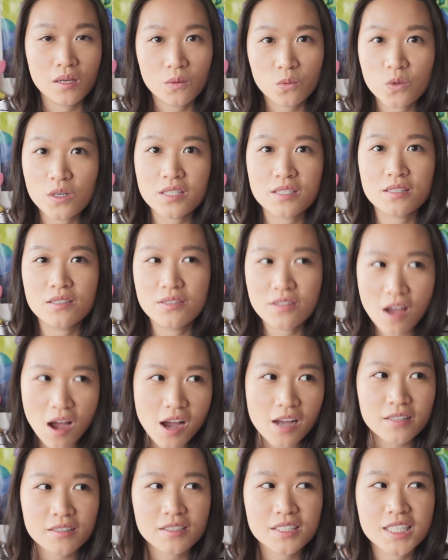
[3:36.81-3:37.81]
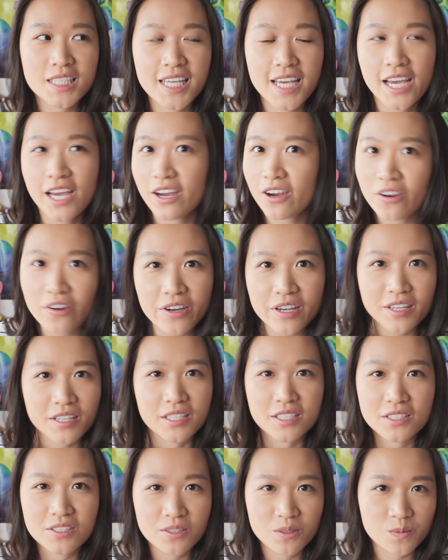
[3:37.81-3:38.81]
was not
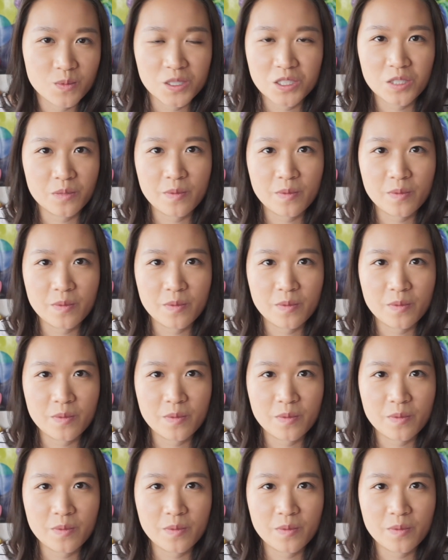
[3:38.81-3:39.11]
caring so much